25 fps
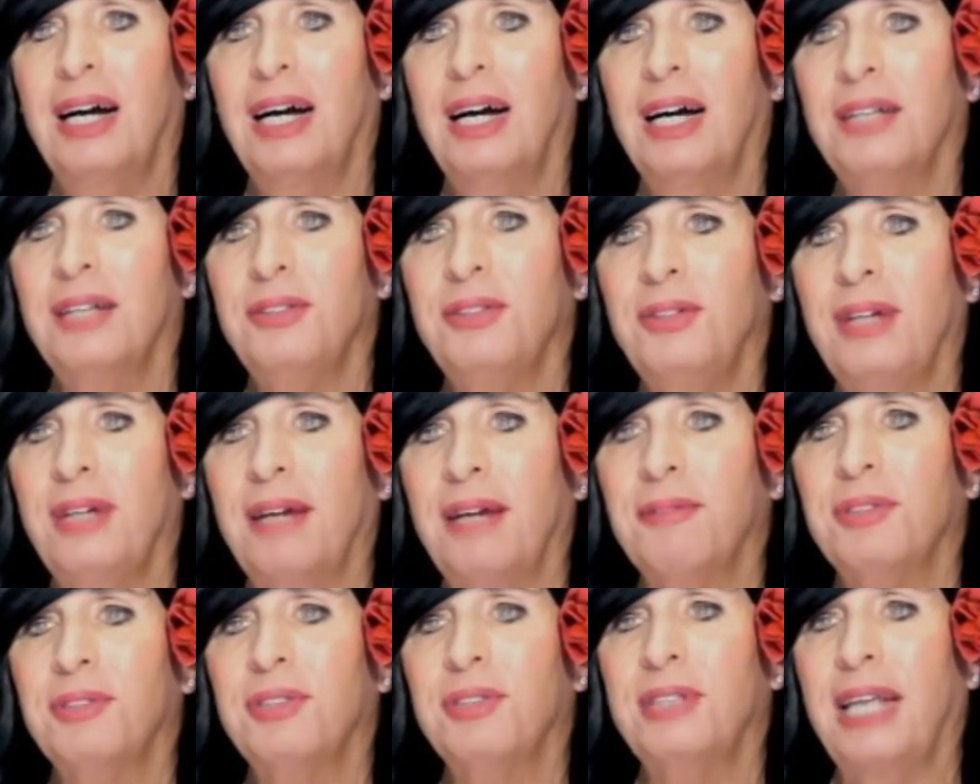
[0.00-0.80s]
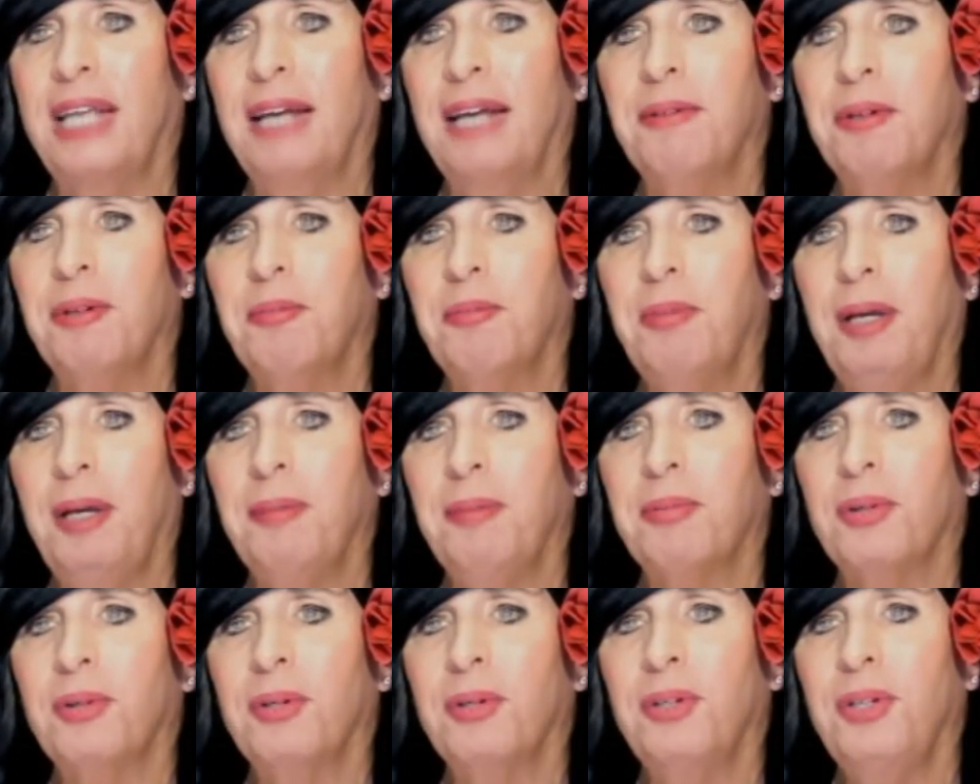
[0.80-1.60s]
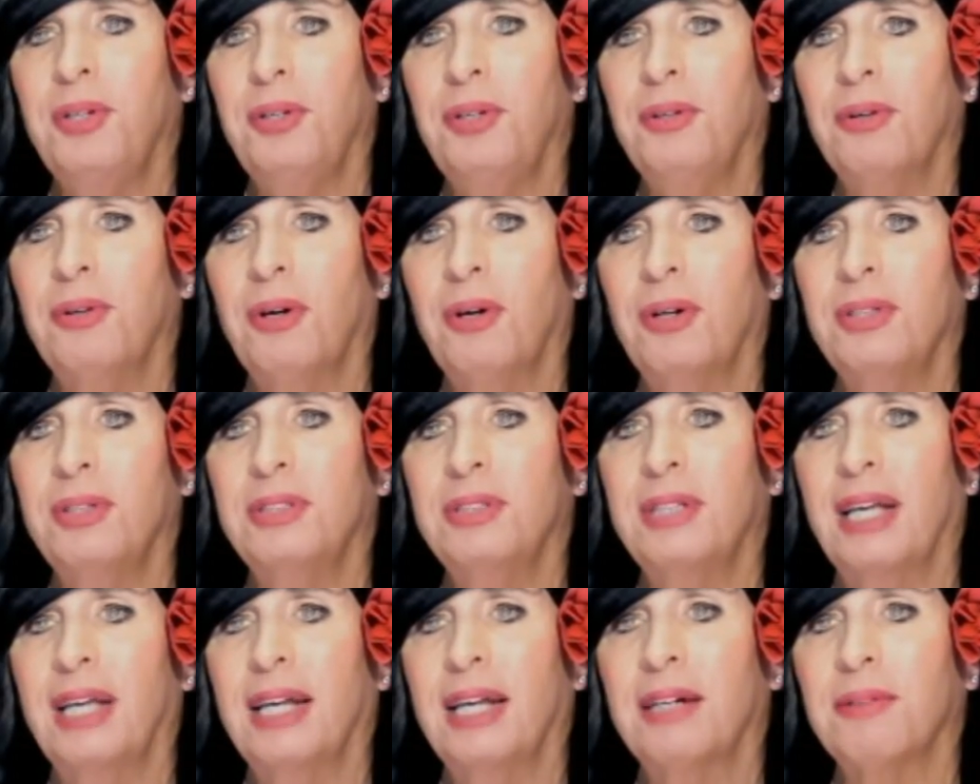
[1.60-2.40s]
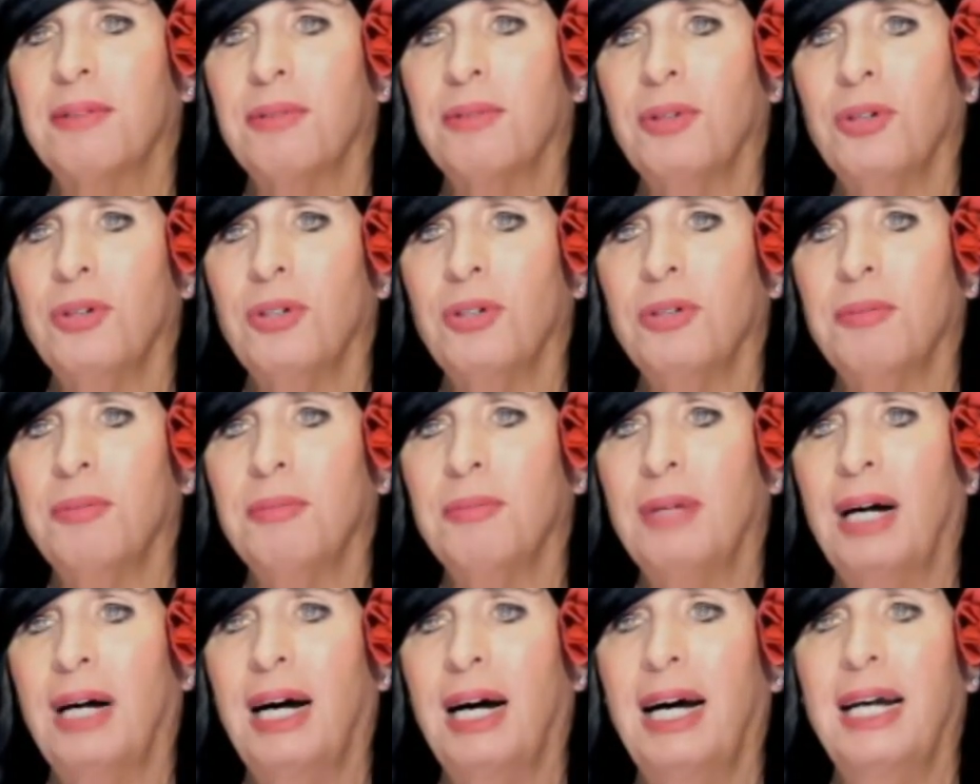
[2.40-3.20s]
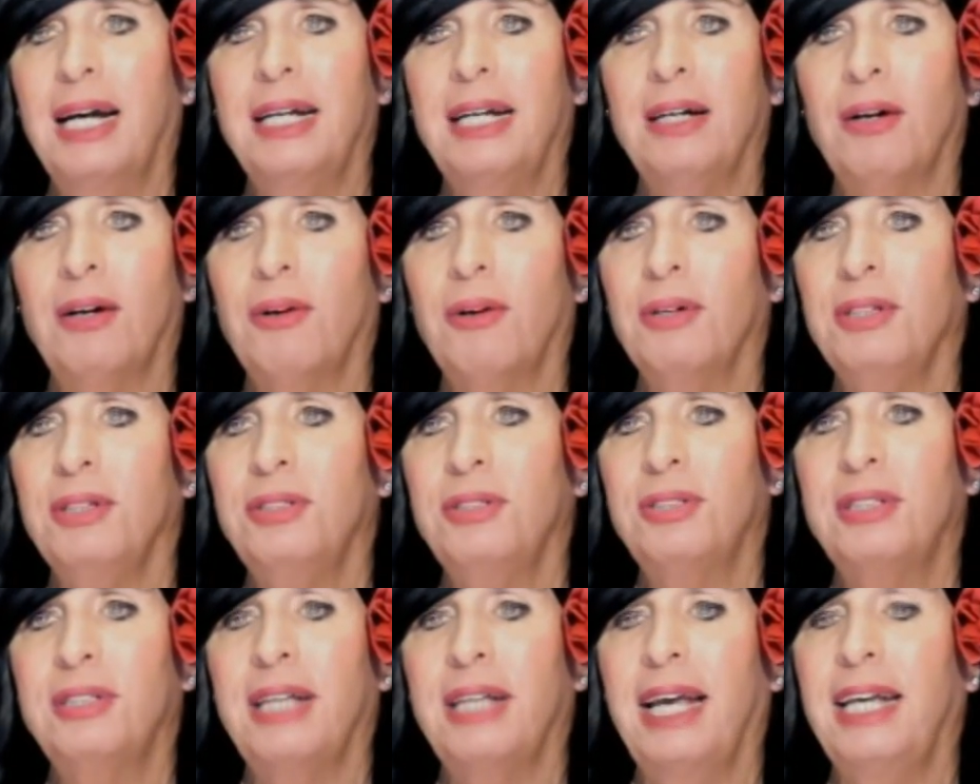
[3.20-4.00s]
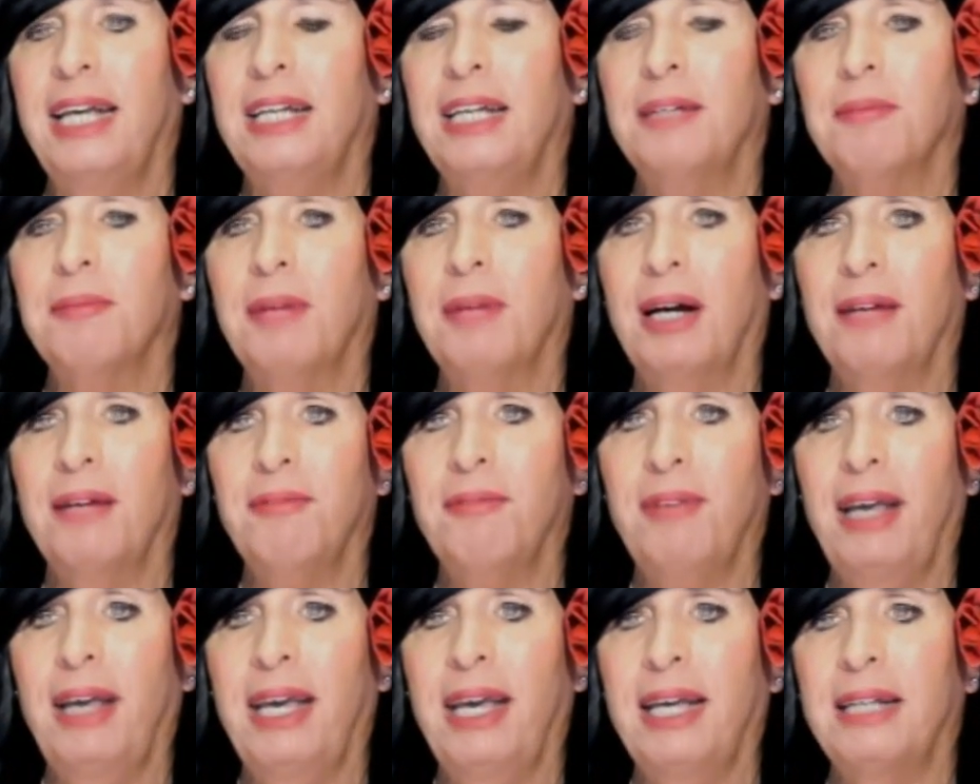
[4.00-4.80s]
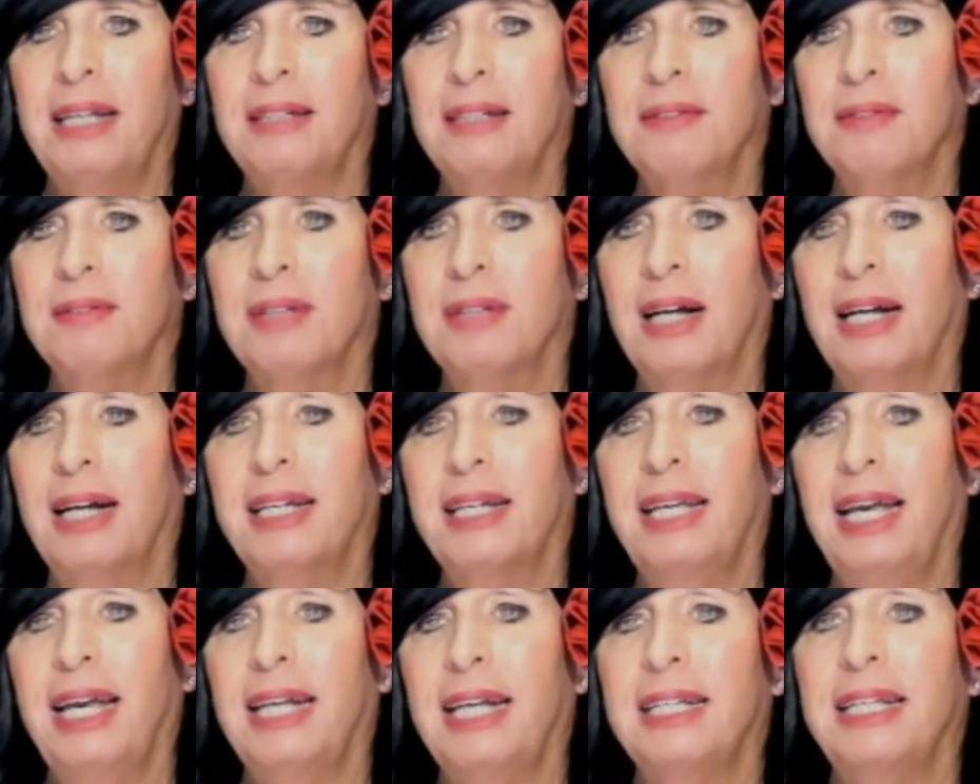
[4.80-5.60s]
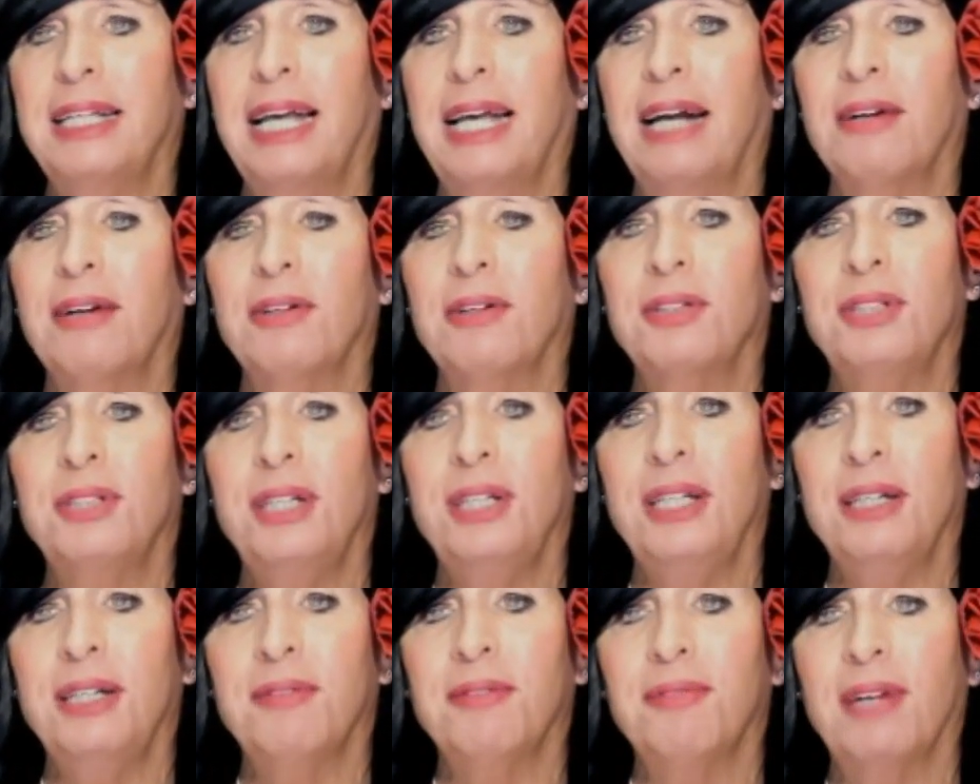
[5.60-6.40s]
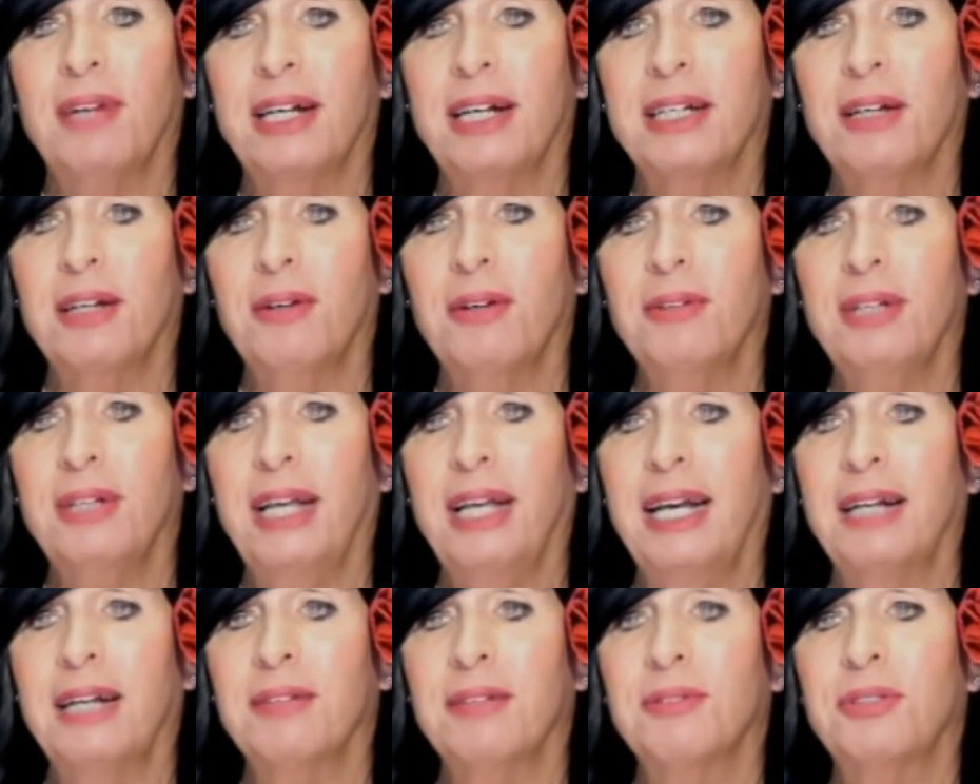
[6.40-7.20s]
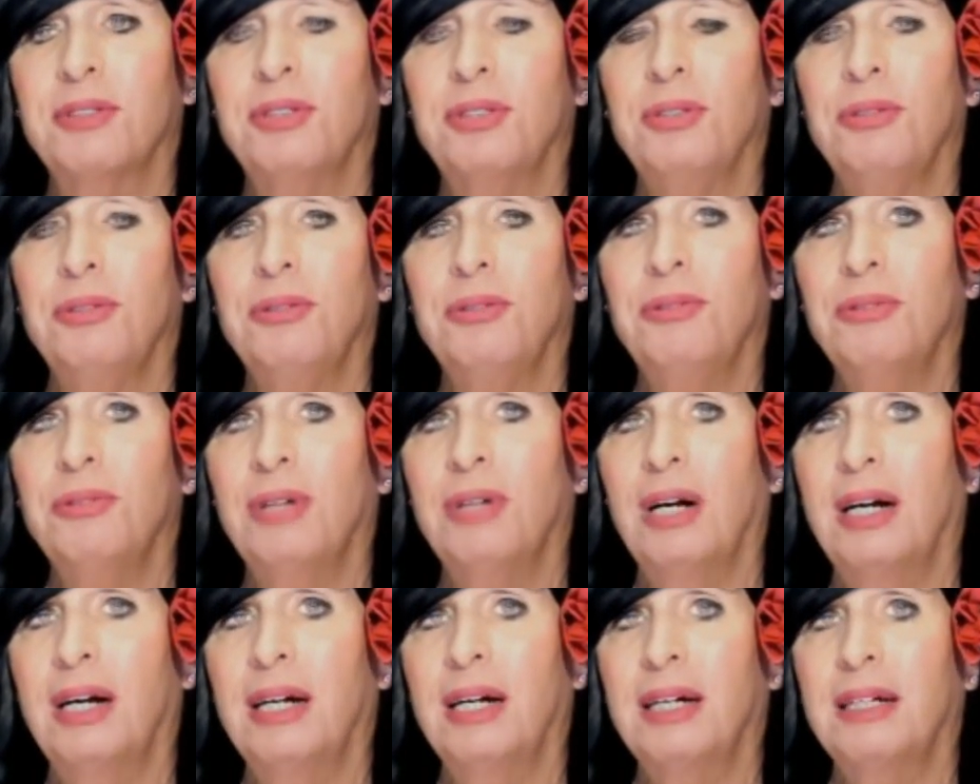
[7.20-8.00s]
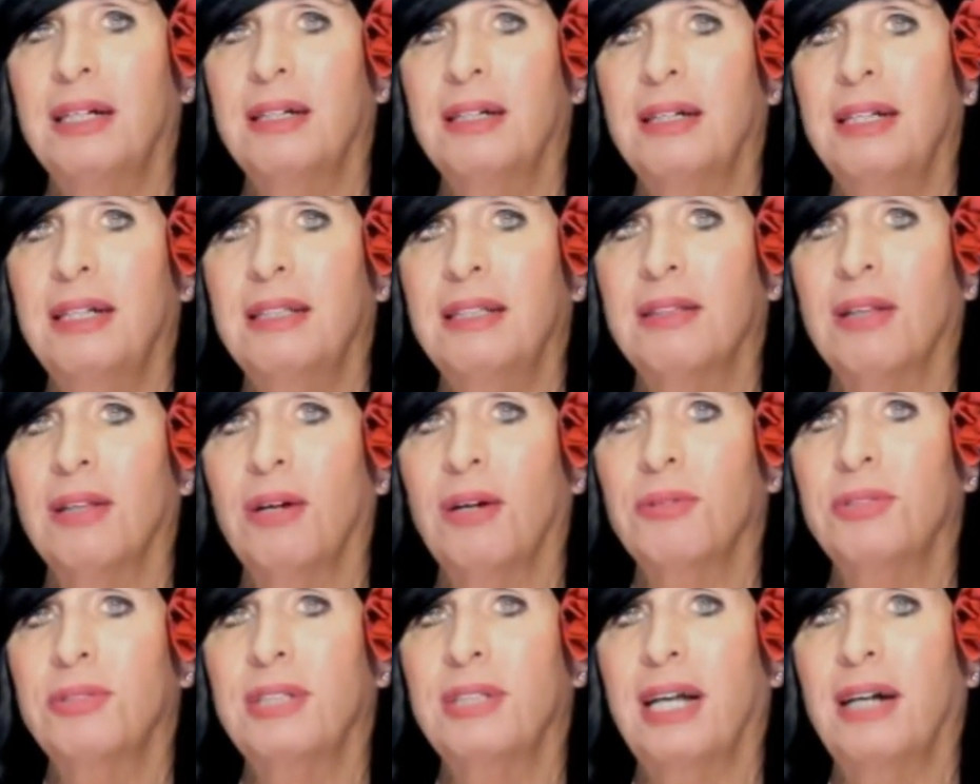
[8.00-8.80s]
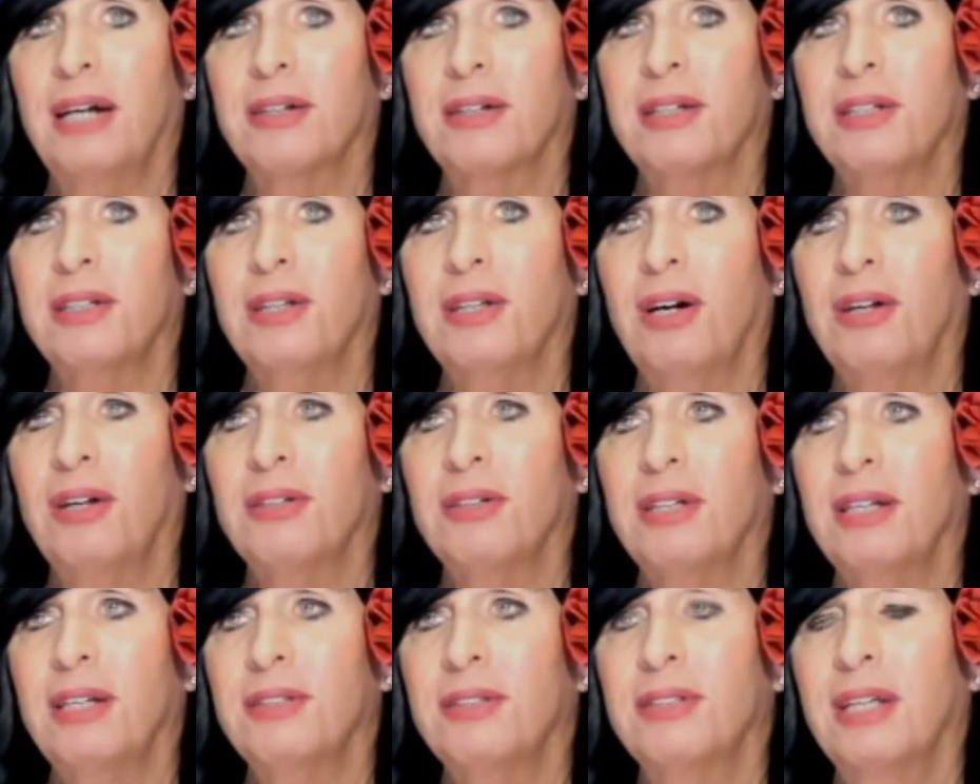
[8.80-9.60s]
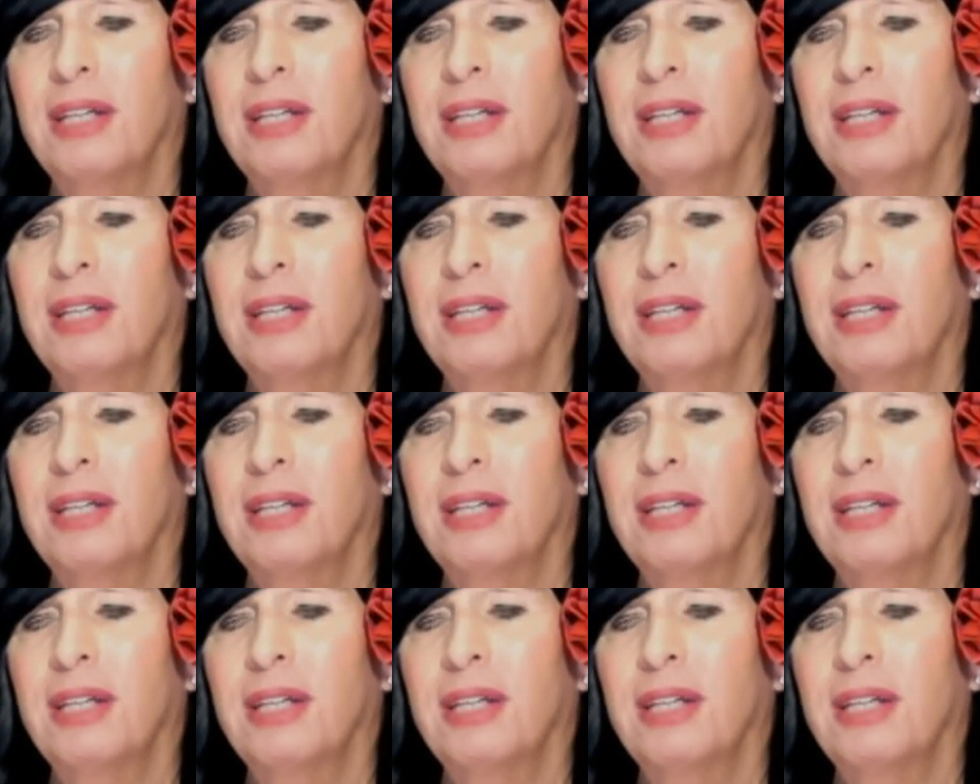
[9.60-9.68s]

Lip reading: Do you ever stay with people, or do you always get a room? I always stay in my van. I can't guarantee if I go down to Los Algodones,